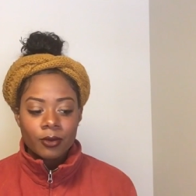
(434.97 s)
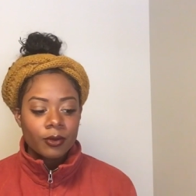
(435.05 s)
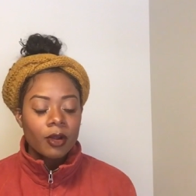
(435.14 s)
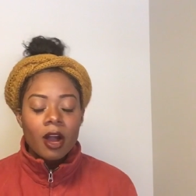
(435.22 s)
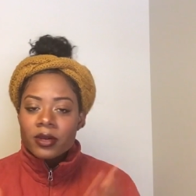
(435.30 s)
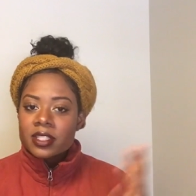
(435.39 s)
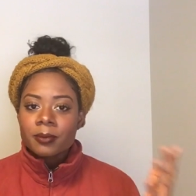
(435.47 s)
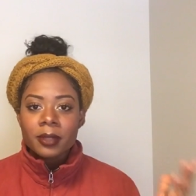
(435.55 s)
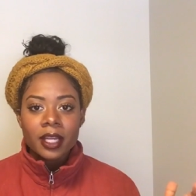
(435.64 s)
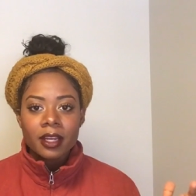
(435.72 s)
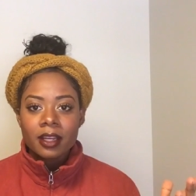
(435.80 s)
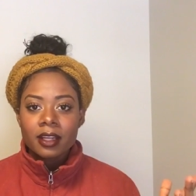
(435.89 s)
We're always
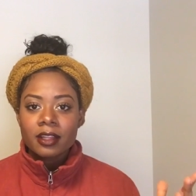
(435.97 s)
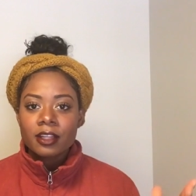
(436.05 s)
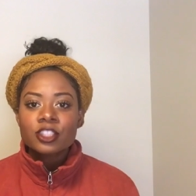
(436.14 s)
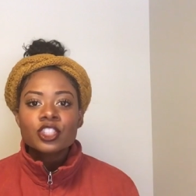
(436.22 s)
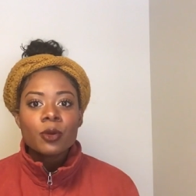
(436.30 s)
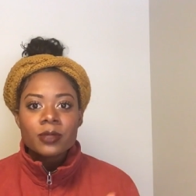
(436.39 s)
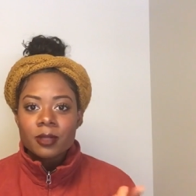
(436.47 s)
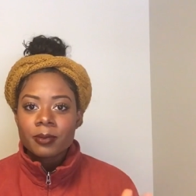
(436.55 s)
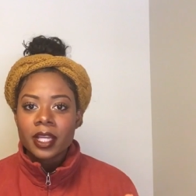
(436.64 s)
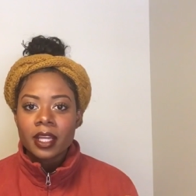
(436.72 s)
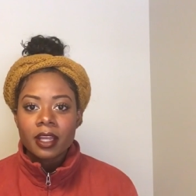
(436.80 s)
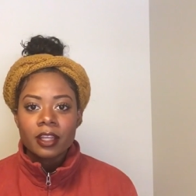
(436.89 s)
complaining. There's so much
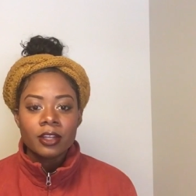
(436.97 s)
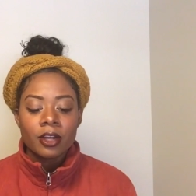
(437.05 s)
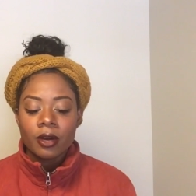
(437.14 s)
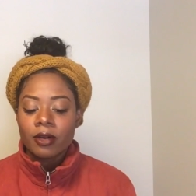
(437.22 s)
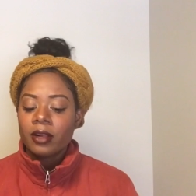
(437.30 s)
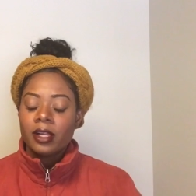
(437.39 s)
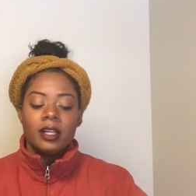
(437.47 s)
complaining, you know.